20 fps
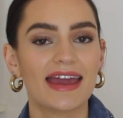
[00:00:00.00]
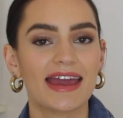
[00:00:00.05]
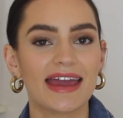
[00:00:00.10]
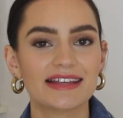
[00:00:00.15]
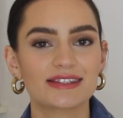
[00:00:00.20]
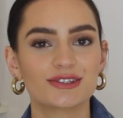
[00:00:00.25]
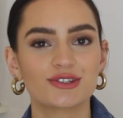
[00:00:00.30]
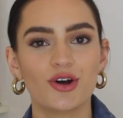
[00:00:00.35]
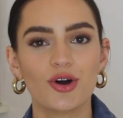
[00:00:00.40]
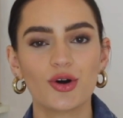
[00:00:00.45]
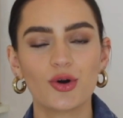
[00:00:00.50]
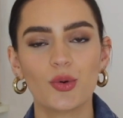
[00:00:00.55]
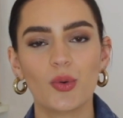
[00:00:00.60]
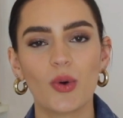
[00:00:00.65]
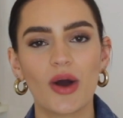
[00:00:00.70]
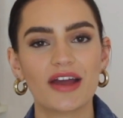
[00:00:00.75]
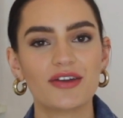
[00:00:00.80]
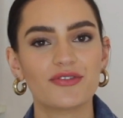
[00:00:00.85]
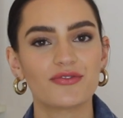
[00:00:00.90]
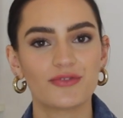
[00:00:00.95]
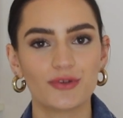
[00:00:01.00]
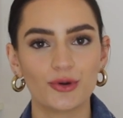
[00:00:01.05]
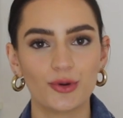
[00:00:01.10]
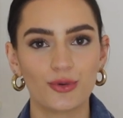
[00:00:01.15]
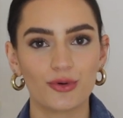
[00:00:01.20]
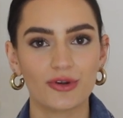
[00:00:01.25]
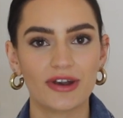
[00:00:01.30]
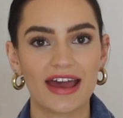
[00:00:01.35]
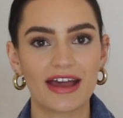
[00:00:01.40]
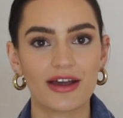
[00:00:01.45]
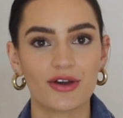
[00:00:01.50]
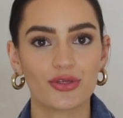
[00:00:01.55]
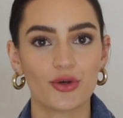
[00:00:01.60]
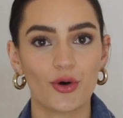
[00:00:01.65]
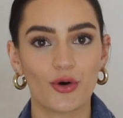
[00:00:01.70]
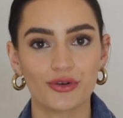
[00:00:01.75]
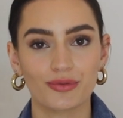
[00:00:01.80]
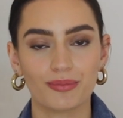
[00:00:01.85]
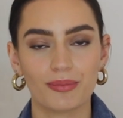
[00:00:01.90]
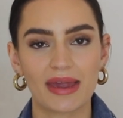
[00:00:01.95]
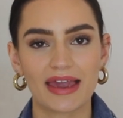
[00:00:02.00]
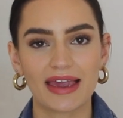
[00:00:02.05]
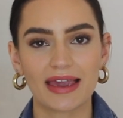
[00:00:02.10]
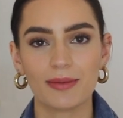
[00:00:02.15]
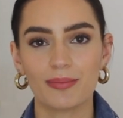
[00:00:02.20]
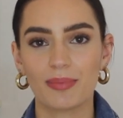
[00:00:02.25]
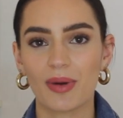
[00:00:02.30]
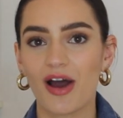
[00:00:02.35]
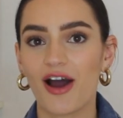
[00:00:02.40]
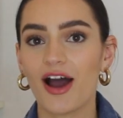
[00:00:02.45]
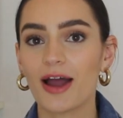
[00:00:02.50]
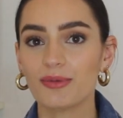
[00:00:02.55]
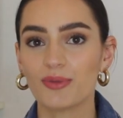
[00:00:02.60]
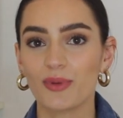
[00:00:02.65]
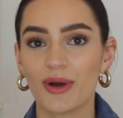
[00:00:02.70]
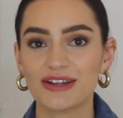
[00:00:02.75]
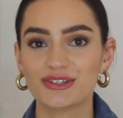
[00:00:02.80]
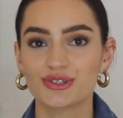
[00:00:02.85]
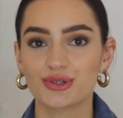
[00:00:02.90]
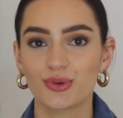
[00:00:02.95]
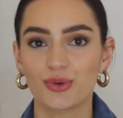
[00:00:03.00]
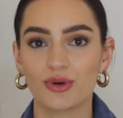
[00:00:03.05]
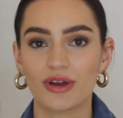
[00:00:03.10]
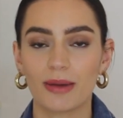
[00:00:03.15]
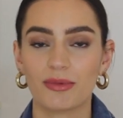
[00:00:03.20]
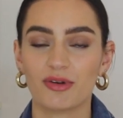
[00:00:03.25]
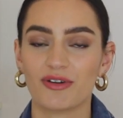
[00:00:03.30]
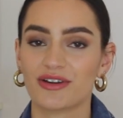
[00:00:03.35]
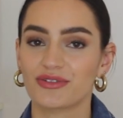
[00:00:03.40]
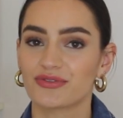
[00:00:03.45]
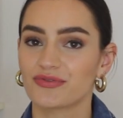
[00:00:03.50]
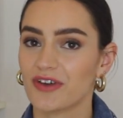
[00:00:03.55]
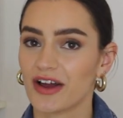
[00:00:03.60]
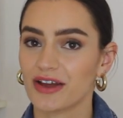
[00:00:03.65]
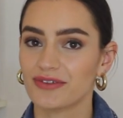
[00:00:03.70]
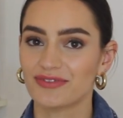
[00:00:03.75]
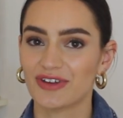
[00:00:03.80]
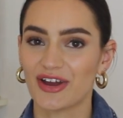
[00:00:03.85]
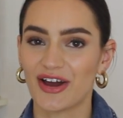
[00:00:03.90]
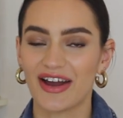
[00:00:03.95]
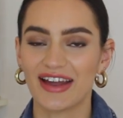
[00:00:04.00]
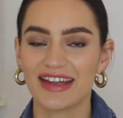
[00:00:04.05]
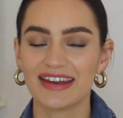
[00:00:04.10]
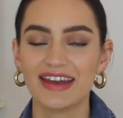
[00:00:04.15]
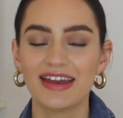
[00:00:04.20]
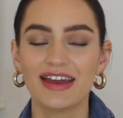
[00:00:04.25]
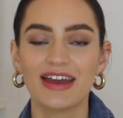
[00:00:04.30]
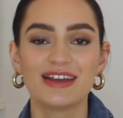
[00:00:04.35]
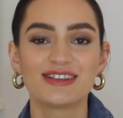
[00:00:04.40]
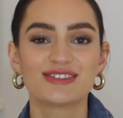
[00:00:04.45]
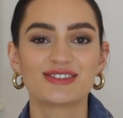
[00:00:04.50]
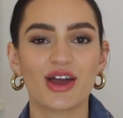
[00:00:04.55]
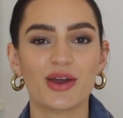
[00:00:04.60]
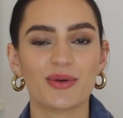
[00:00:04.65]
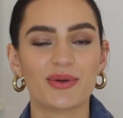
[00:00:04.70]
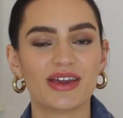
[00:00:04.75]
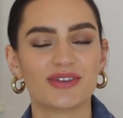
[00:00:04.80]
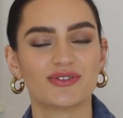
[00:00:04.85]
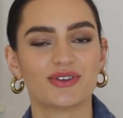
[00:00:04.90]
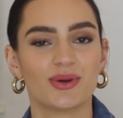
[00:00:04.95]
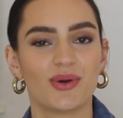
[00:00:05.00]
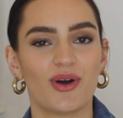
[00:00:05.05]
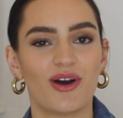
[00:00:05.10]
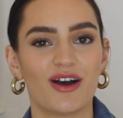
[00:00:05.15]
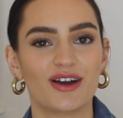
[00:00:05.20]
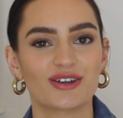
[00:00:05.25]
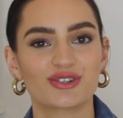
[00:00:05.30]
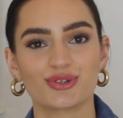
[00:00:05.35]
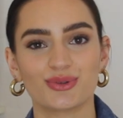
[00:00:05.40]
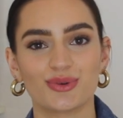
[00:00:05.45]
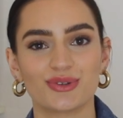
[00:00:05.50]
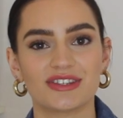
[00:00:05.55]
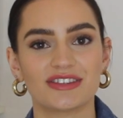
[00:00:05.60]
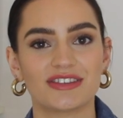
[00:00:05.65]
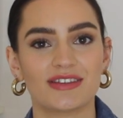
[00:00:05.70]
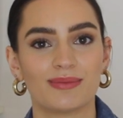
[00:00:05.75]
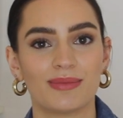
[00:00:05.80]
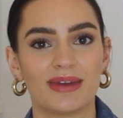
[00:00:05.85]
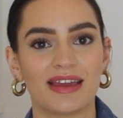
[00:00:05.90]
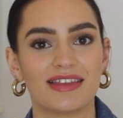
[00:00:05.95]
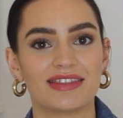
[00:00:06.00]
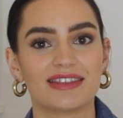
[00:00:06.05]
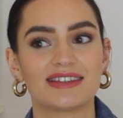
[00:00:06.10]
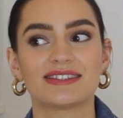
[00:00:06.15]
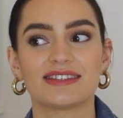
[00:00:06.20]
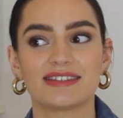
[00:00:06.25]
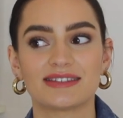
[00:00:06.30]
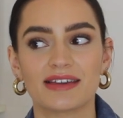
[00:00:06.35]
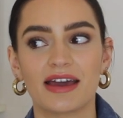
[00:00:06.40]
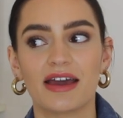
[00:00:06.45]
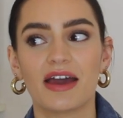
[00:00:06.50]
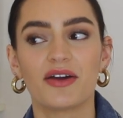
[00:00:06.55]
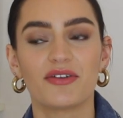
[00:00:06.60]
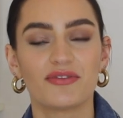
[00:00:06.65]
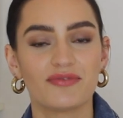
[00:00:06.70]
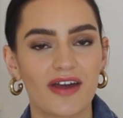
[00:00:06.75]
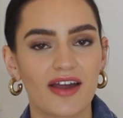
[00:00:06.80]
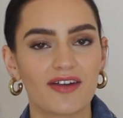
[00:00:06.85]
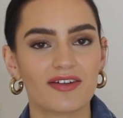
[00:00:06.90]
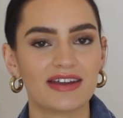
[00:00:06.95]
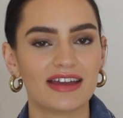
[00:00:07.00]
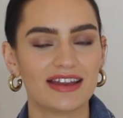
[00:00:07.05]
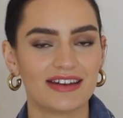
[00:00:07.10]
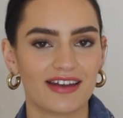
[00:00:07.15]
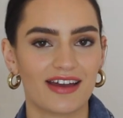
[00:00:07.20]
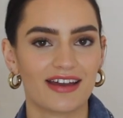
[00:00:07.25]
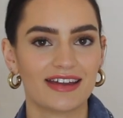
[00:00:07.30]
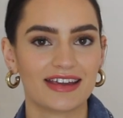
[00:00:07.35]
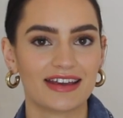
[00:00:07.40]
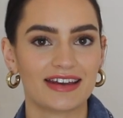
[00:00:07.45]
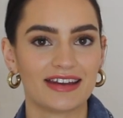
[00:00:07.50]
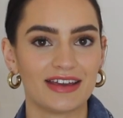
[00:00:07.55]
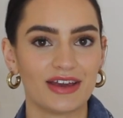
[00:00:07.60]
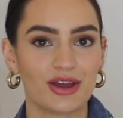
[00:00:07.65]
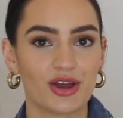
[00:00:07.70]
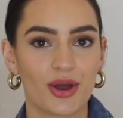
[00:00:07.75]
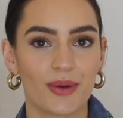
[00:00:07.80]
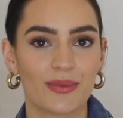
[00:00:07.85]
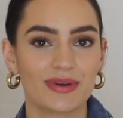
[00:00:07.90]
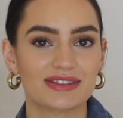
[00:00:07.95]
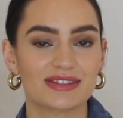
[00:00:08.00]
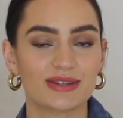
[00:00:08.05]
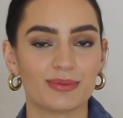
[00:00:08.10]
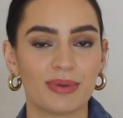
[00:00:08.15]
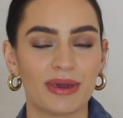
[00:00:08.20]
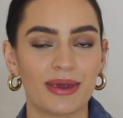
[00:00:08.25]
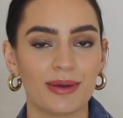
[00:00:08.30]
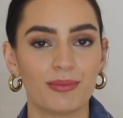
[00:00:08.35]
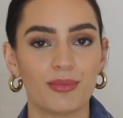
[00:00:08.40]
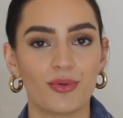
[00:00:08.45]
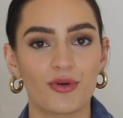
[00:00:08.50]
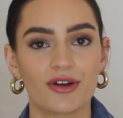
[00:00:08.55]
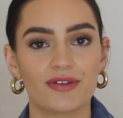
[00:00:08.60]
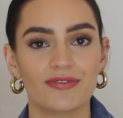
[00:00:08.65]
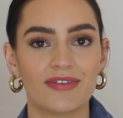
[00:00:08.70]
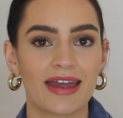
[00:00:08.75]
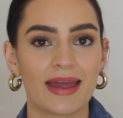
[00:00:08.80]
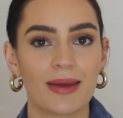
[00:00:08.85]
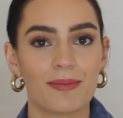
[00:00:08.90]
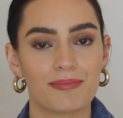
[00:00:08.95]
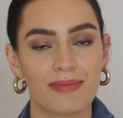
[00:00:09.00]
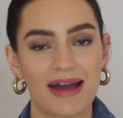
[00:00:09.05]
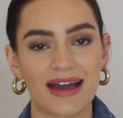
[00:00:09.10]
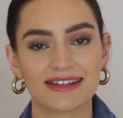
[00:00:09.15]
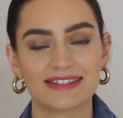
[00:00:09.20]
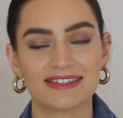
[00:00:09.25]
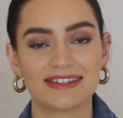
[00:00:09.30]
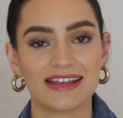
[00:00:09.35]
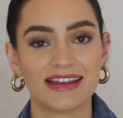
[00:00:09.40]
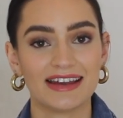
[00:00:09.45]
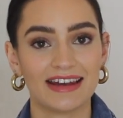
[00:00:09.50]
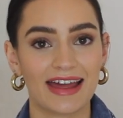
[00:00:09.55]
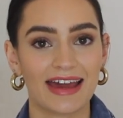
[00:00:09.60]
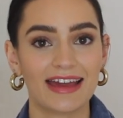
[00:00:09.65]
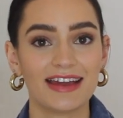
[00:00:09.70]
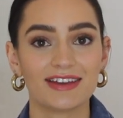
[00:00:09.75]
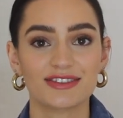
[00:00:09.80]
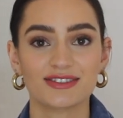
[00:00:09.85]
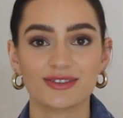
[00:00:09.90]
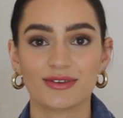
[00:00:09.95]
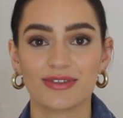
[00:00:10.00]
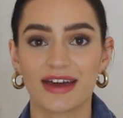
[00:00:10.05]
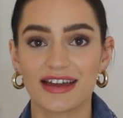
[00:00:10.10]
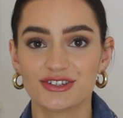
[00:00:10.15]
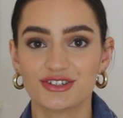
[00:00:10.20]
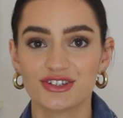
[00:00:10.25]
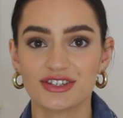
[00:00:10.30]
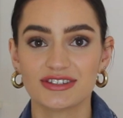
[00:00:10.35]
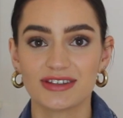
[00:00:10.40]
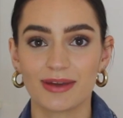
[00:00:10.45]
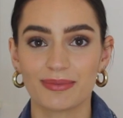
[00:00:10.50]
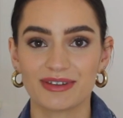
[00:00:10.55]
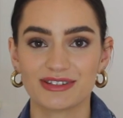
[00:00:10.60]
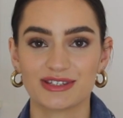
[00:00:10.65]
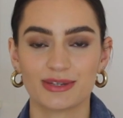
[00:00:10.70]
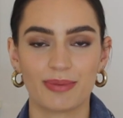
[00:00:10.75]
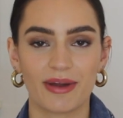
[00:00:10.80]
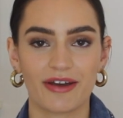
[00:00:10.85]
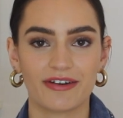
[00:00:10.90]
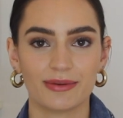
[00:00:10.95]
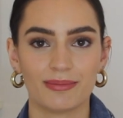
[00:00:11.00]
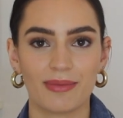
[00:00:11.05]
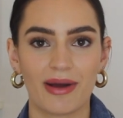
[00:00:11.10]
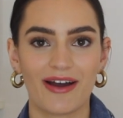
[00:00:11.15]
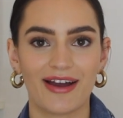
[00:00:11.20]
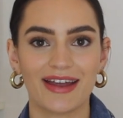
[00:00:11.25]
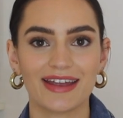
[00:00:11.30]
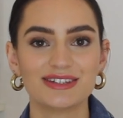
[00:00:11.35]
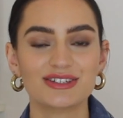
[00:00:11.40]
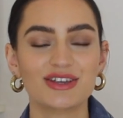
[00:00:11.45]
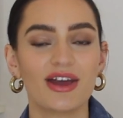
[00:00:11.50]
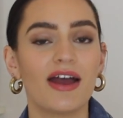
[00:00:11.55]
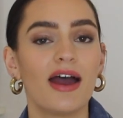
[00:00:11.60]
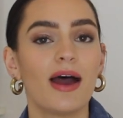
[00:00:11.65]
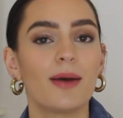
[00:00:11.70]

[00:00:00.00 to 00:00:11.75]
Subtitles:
It's not quite floor length on me, but I'm quite tall. I'm around 5'9", so if you are shorter than me, this is very likely going to be more of a maxi length, so that is just something to bear in mind.